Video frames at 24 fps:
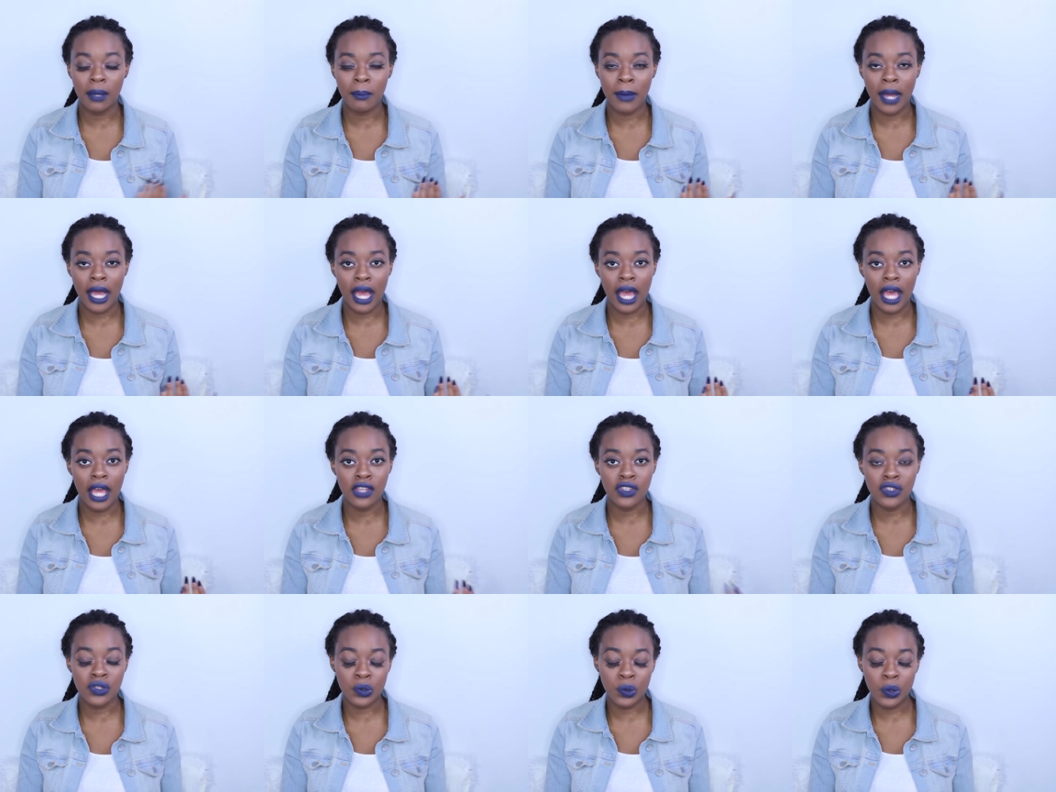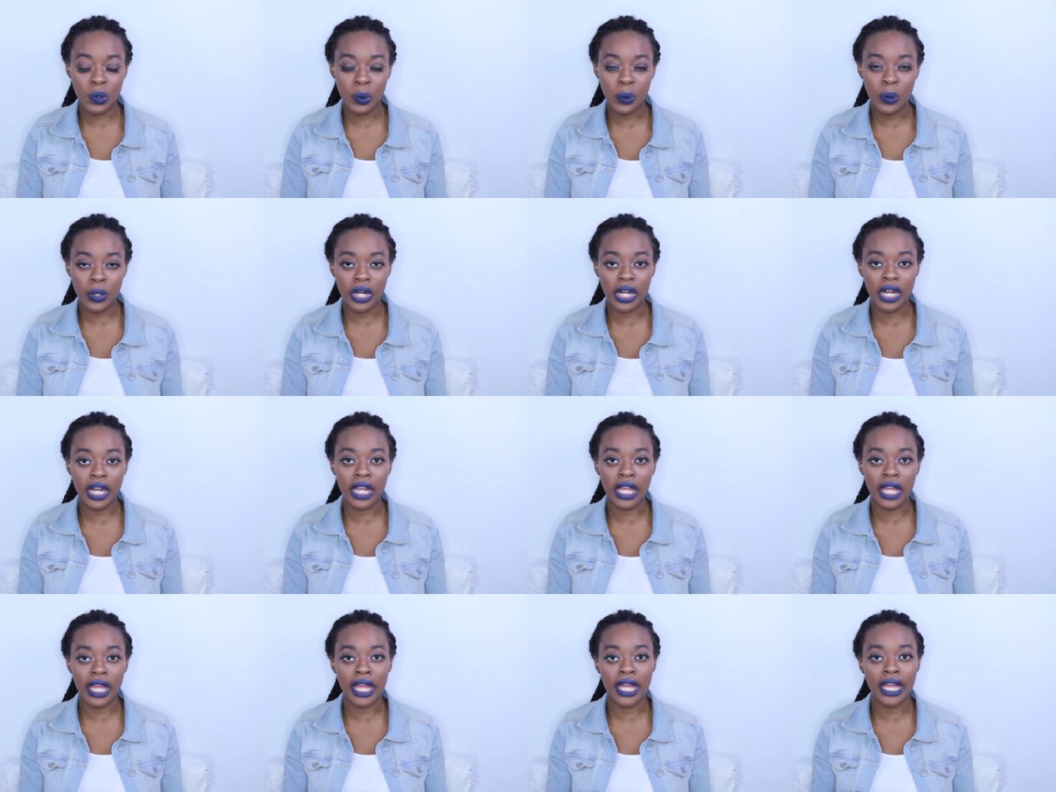my
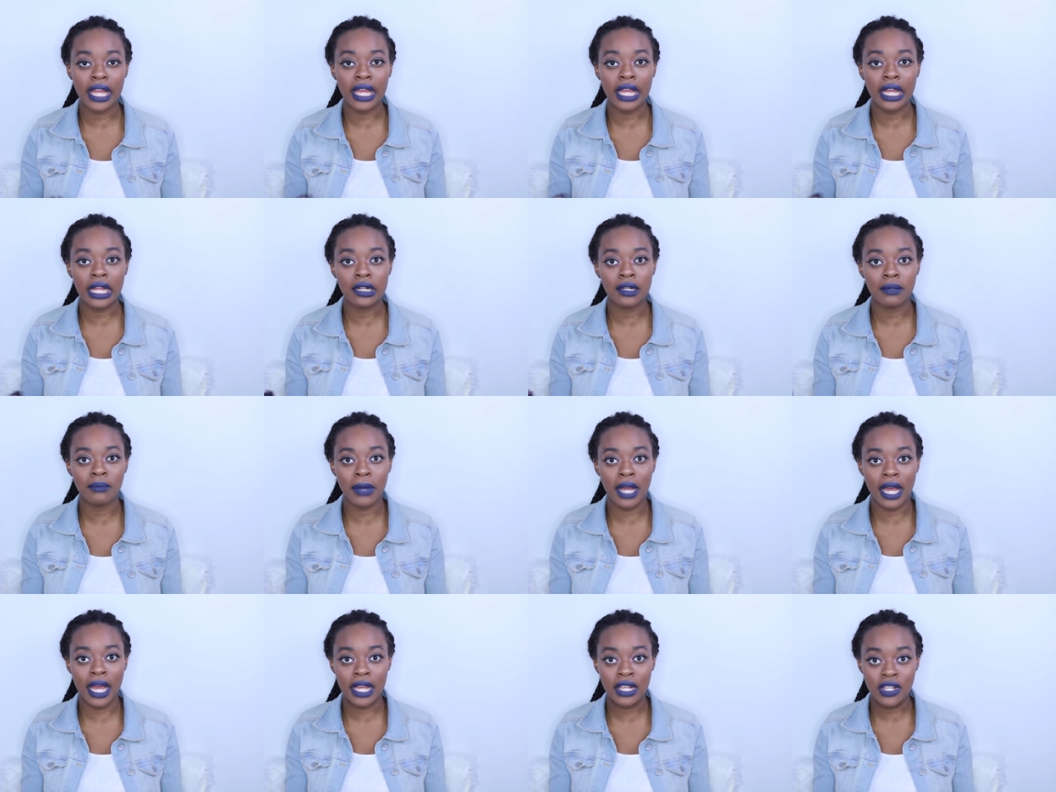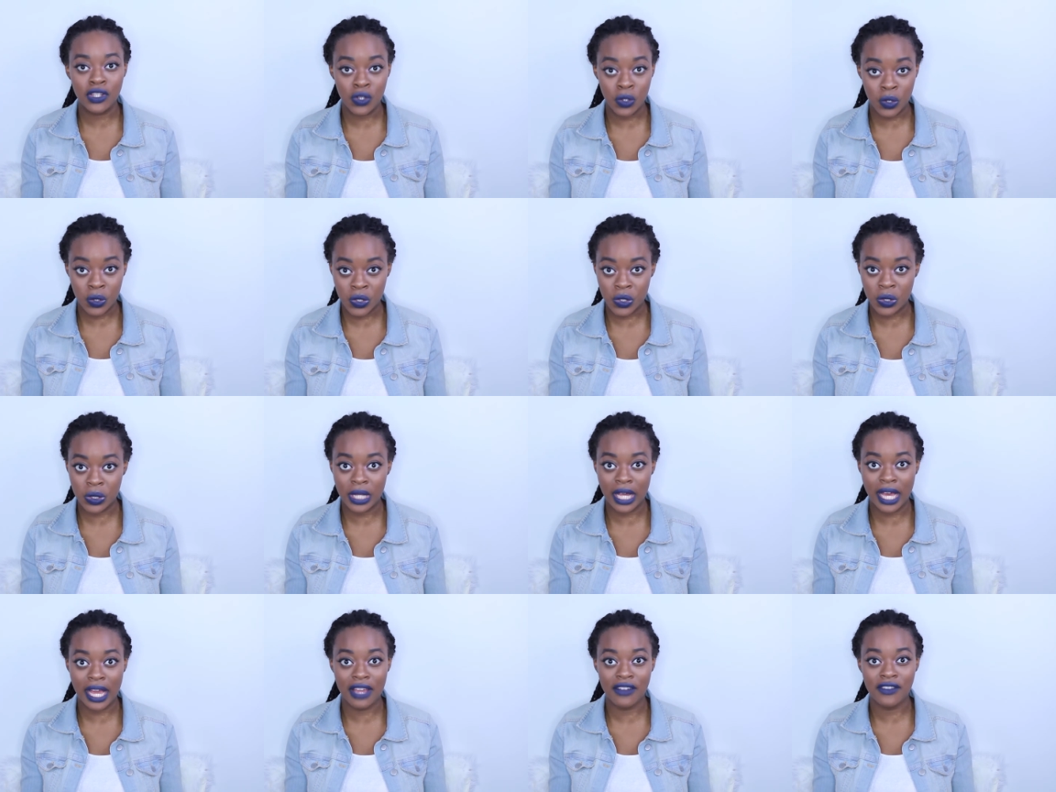schoolwork and my
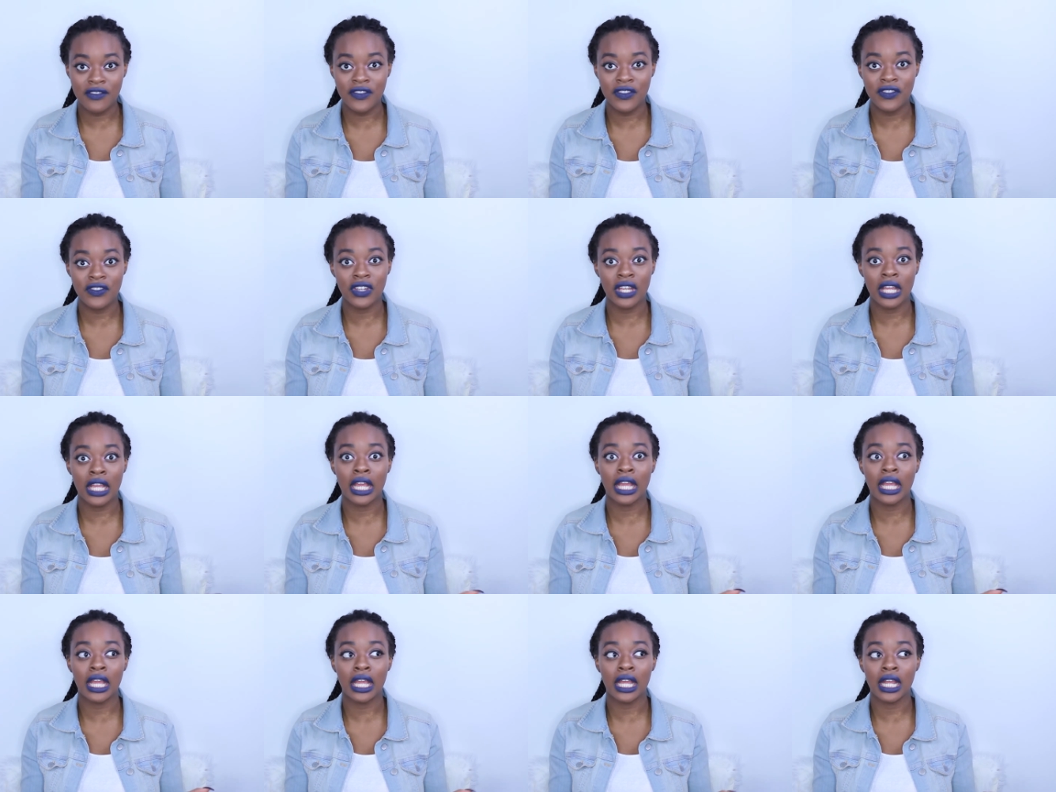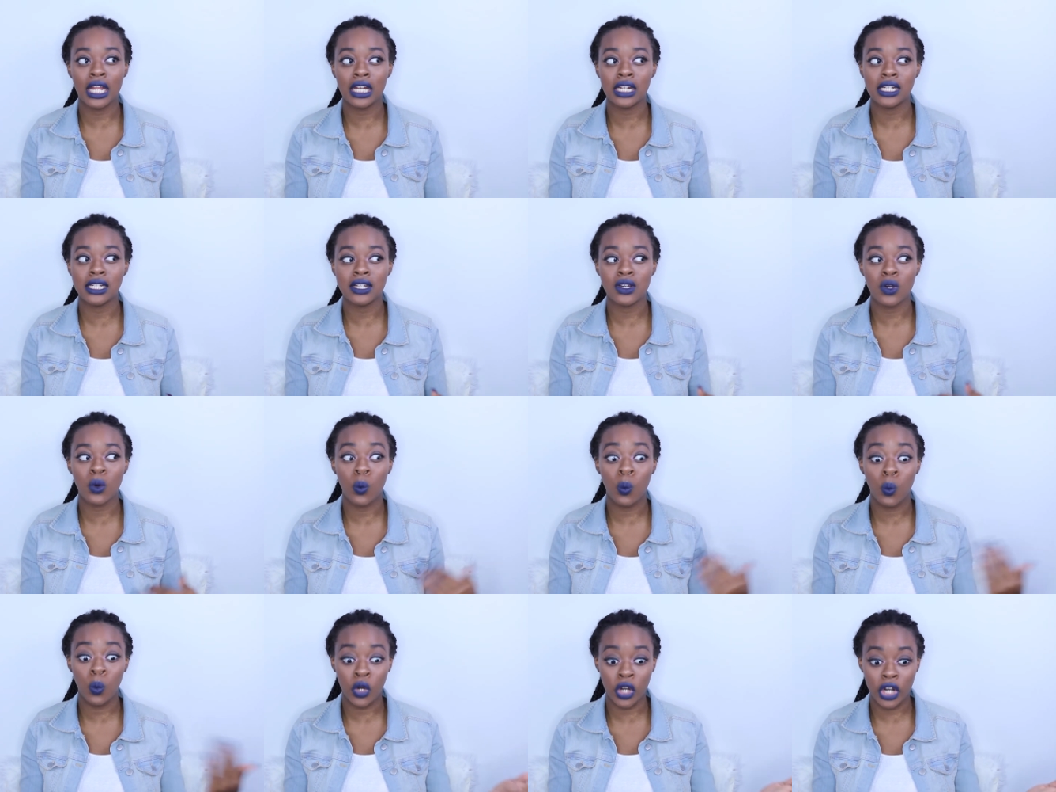social life and
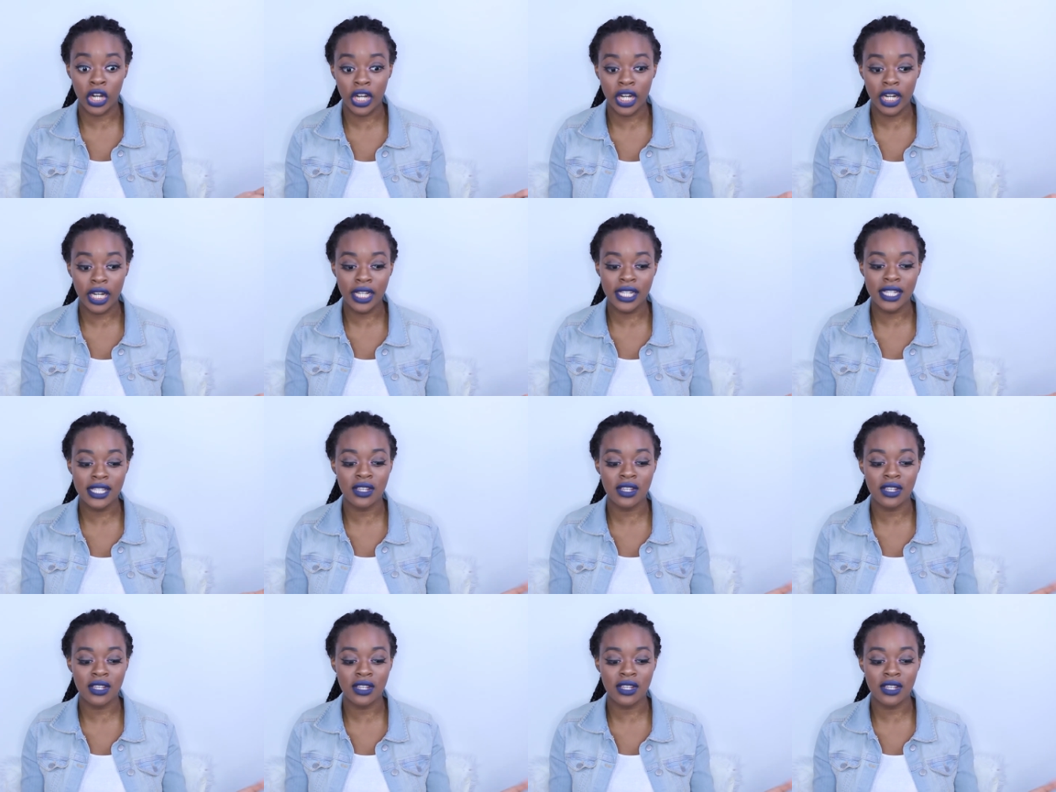work,